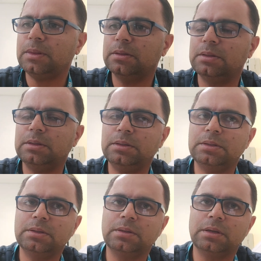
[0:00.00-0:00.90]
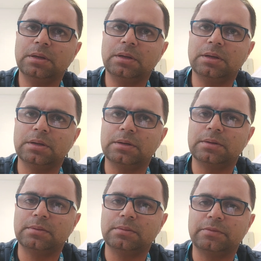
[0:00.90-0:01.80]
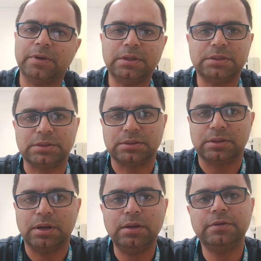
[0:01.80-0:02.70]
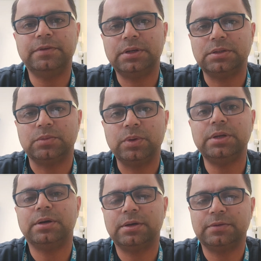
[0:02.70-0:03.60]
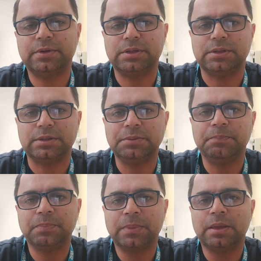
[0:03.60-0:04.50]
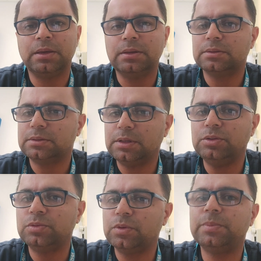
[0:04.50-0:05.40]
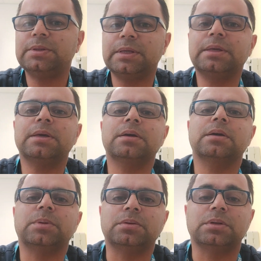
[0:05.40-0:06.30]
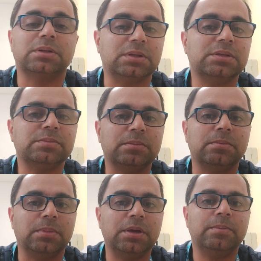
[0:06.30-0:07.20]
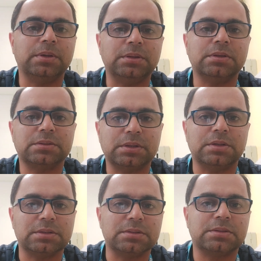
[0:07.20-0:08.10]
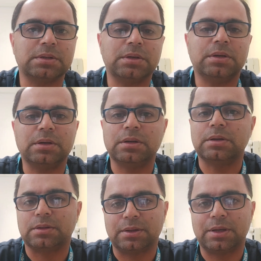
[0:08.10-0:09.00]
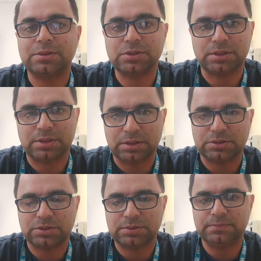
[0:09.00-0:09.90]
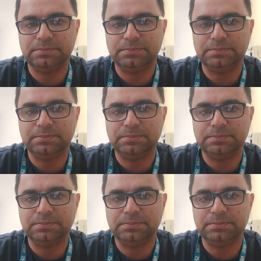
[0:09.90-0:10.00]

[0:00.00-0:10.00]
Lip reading: the ferritin, high ferritin, very high ferritin. Then you will be thinking about that this maybe this is HLH.